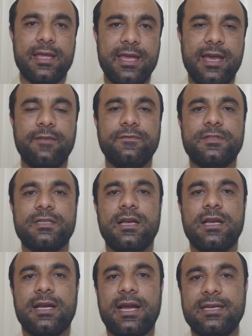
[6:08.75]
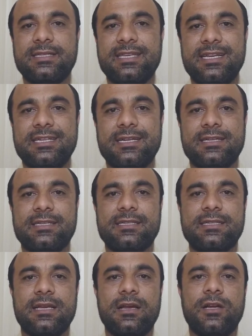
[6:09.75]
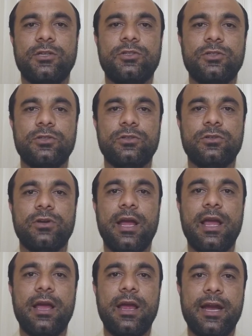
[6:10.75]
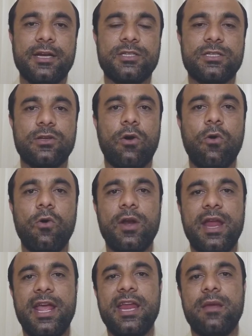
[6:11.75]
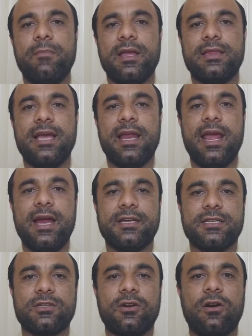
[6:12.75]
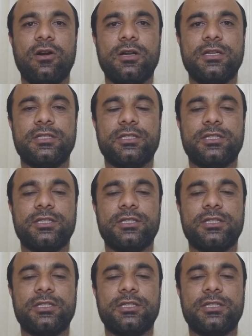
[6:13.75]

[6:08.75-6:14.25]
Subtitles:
gives concessions to its own enemy, then it is called